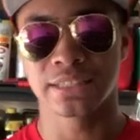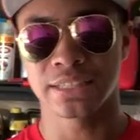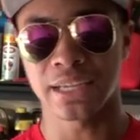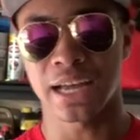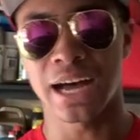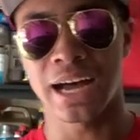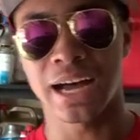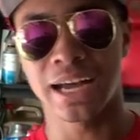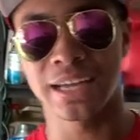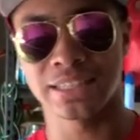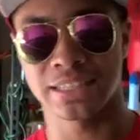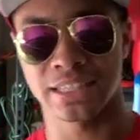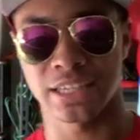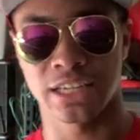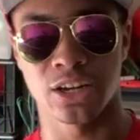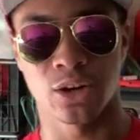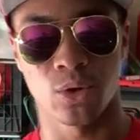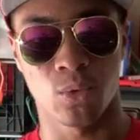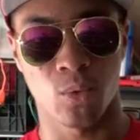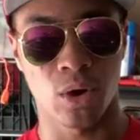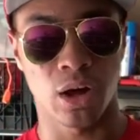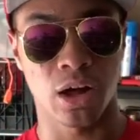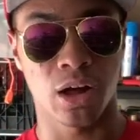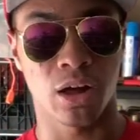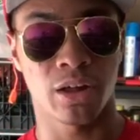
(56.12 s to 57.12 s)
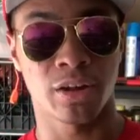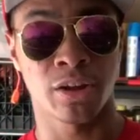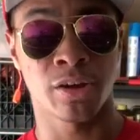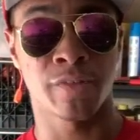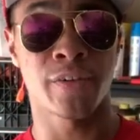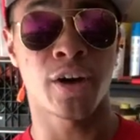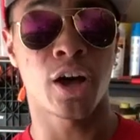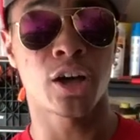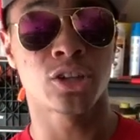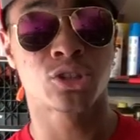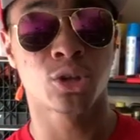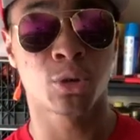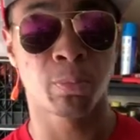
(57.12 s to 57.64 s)
Sai's in a while.
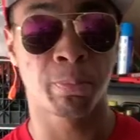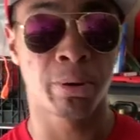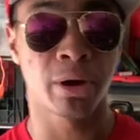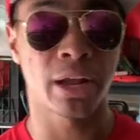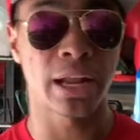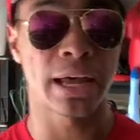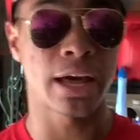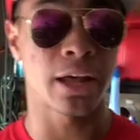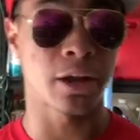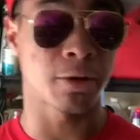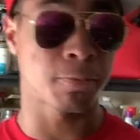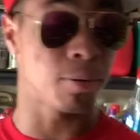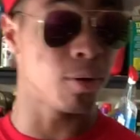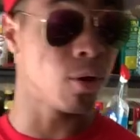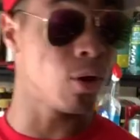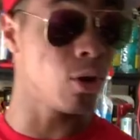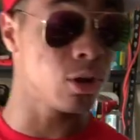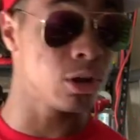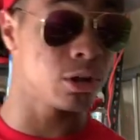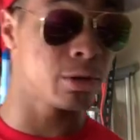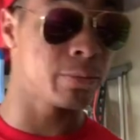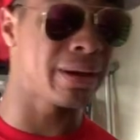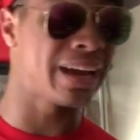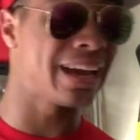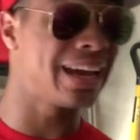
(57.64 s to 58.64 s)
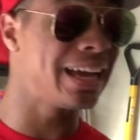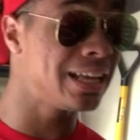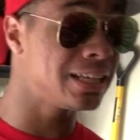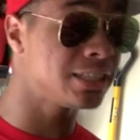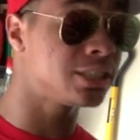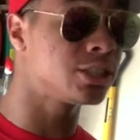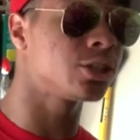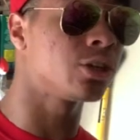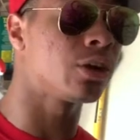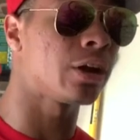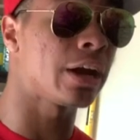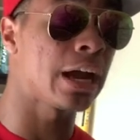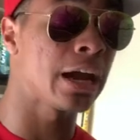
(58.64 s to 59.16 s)
I've also put out a poll on my
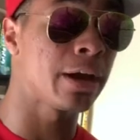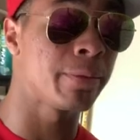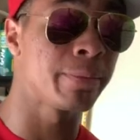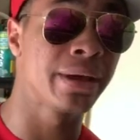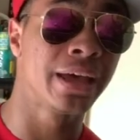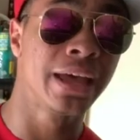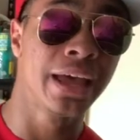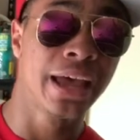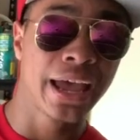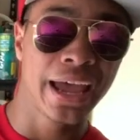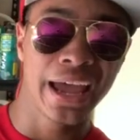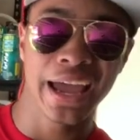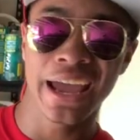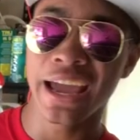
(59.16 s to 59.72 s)
Instagram,